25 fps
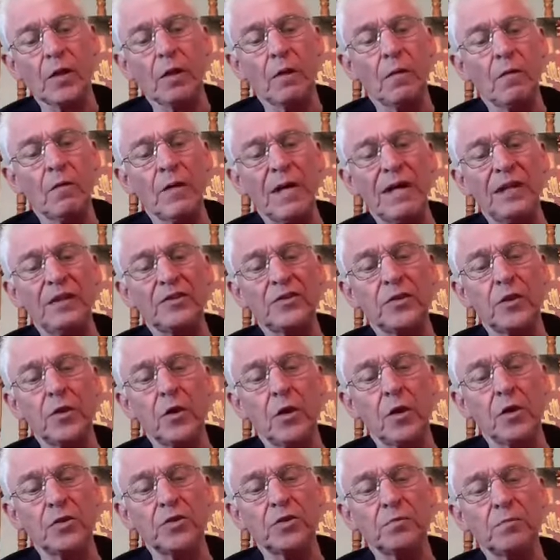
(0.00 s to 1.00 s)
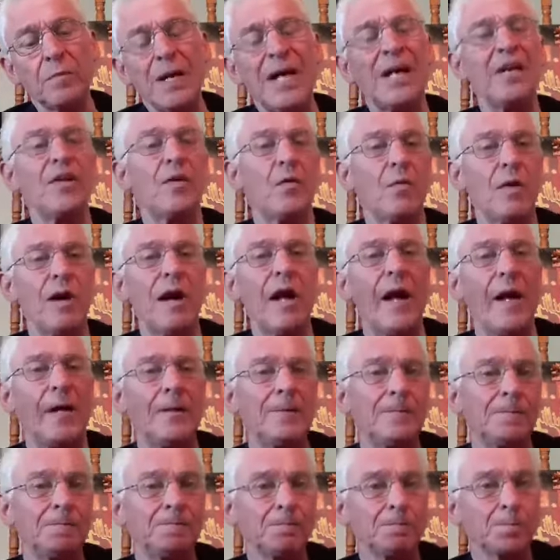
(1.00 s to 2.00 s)
That is gorgeous. By the way,
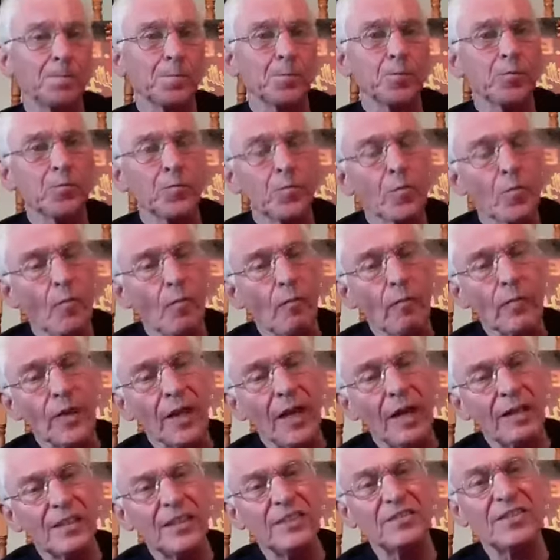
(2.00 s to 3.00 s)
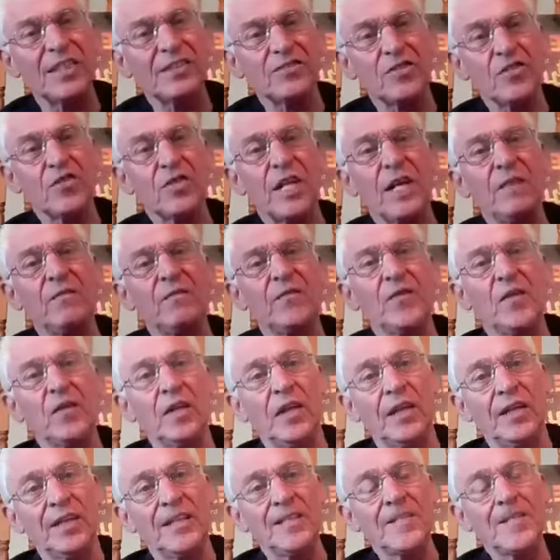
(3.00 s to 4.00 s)
I didn't have to send for
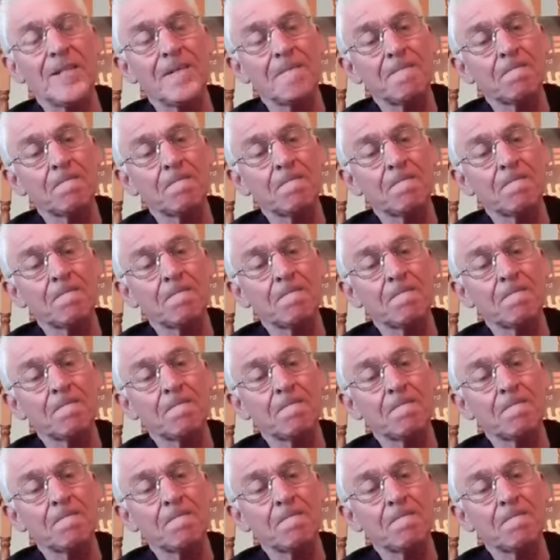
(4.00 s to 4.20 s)
these.